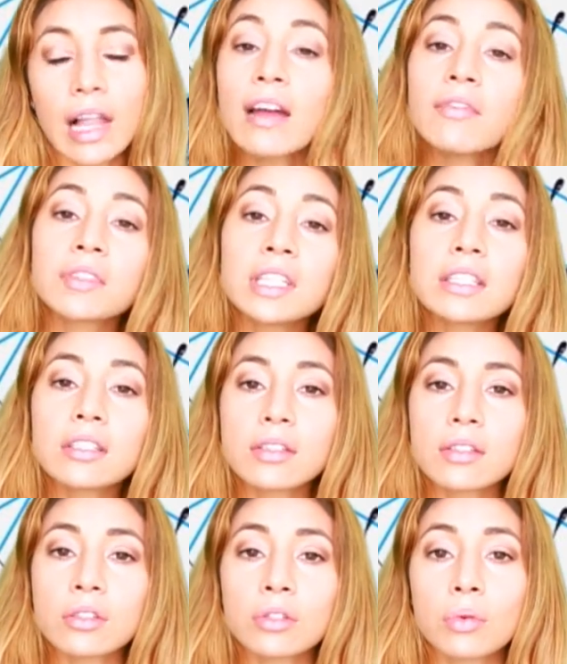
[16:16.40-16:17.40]
teaches
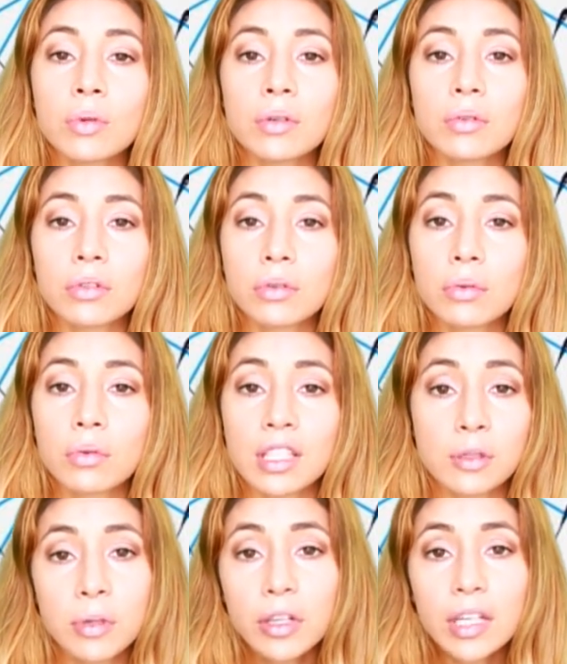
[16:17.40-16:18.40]
us through
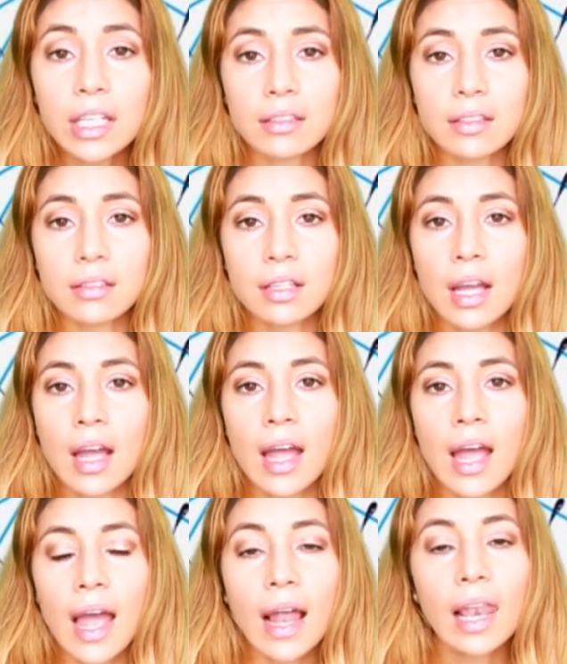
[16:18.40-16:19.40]
experience.
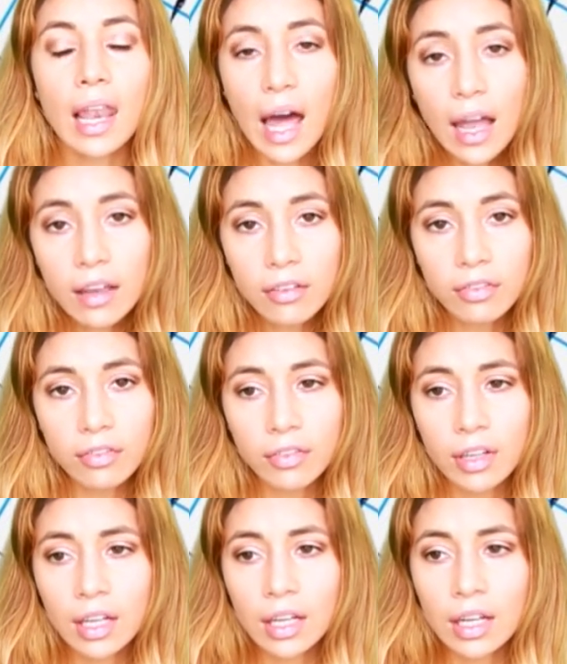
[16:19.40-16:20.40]
And life
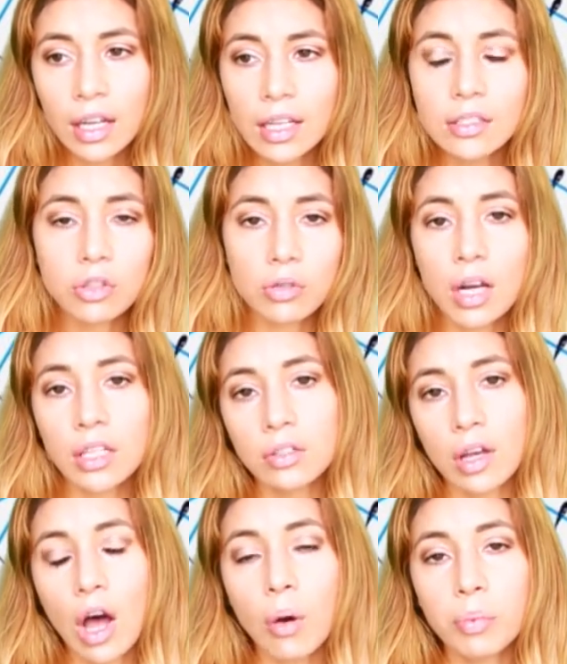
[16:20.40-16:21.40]
is trying to
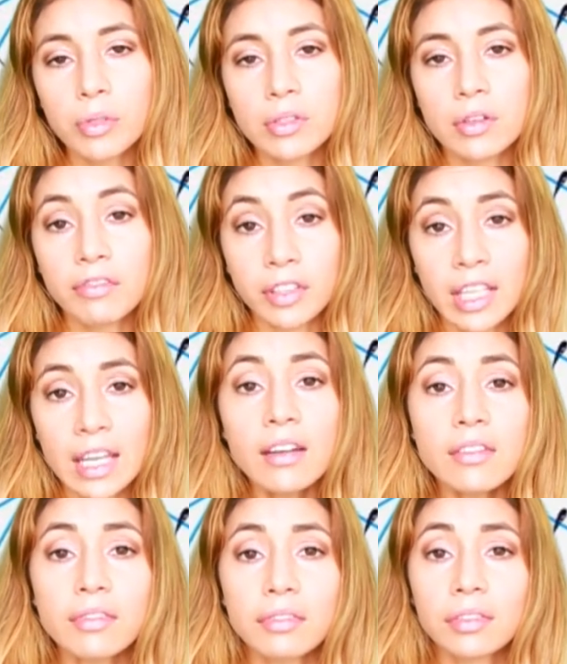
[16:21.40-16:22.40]
help us
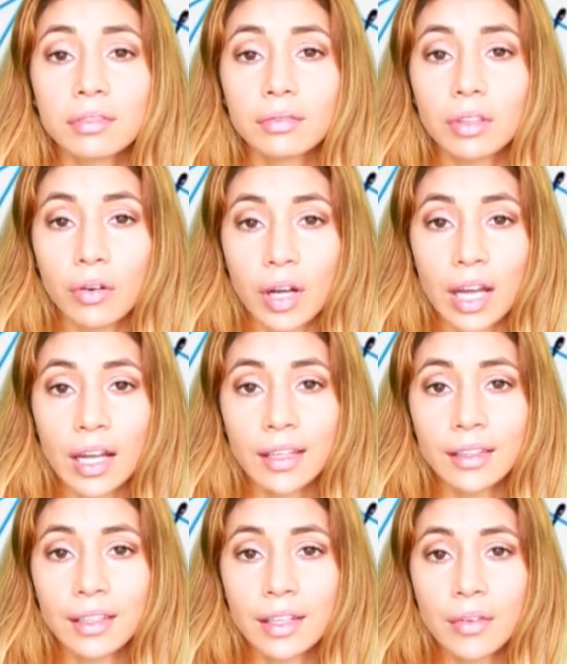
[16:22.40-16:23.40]
forgive, okay?
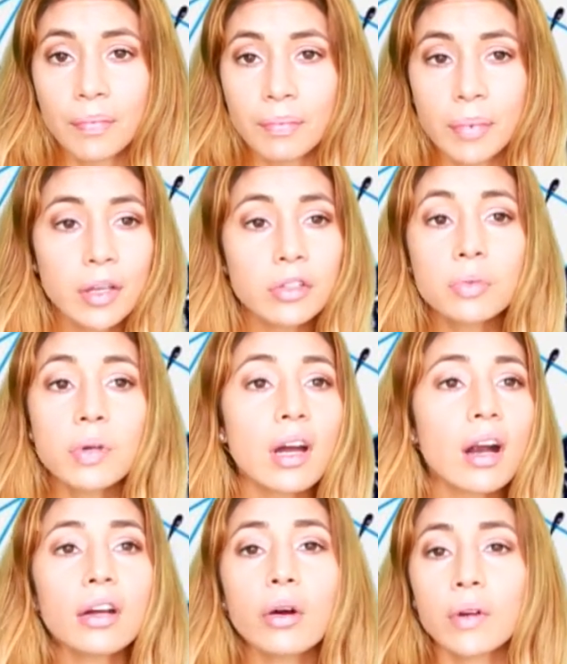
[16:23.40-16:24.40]
Because we
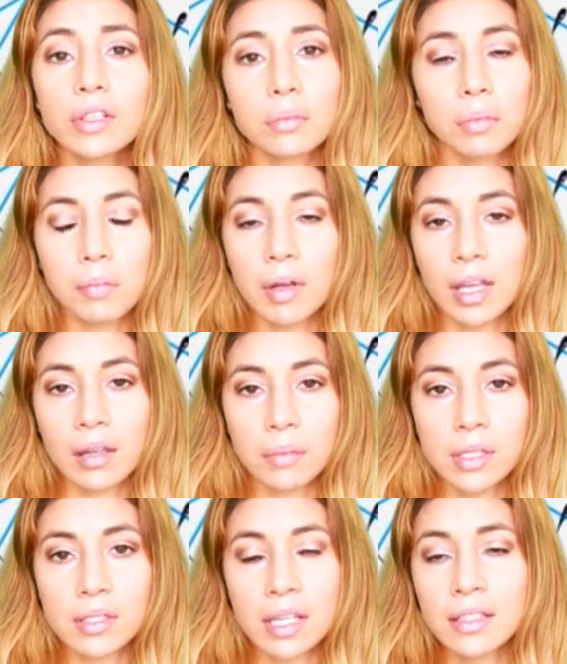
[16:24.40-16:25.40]
are going to be making
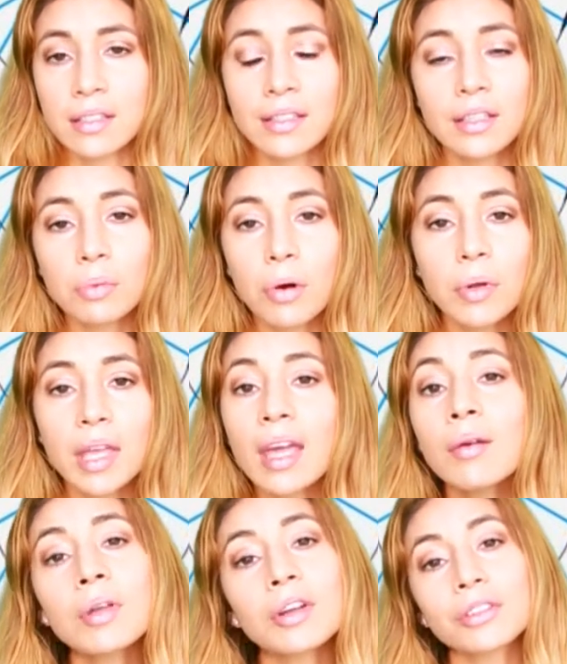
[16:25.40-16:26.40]
mistakes. This is what we
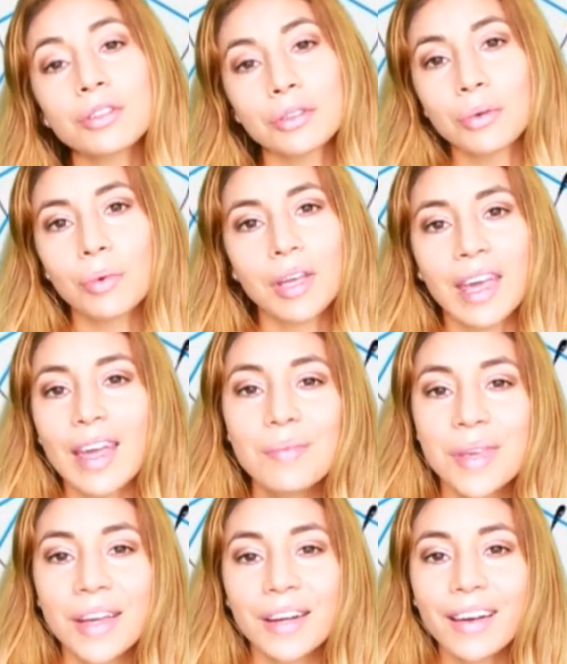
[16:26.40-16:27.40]
came here to do. We came
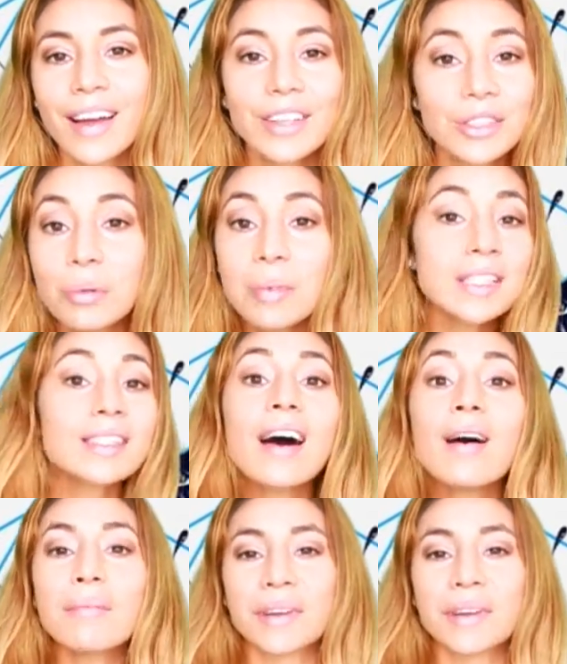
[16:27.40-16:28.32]
here to mess up,